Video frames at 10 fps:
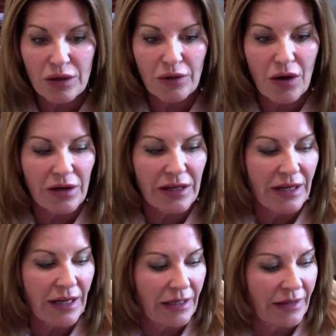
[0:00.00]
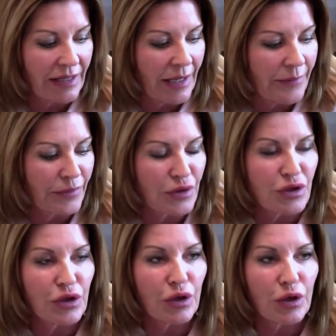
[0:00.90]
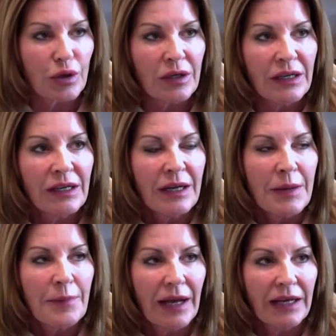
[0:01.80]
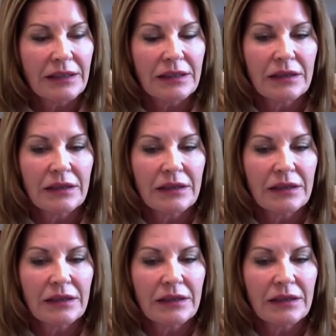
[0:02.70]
you're already ahead of the game for sure. But